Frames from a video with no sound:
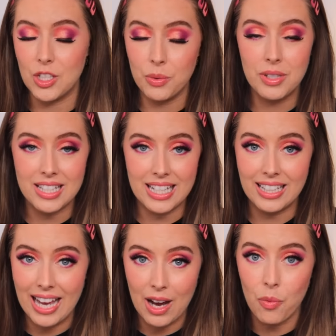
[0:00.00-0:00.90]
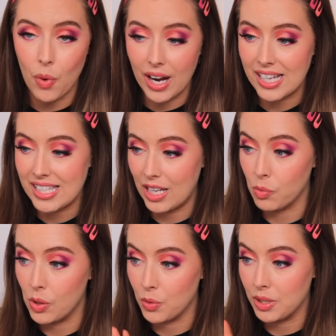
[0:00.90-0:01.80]
Do you understand now why I said
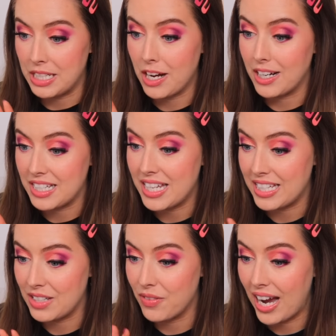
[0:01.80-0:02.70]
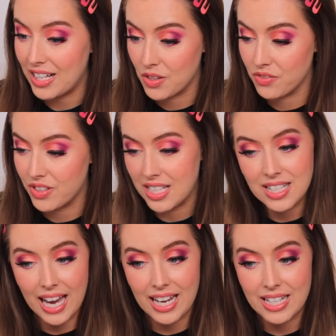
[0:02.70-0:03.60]
we all need our detective hats on for this
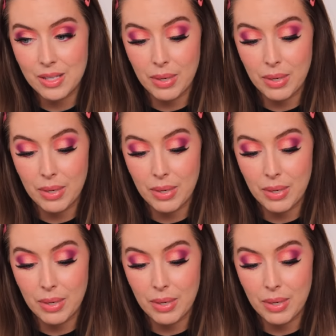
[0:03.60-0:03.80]
case?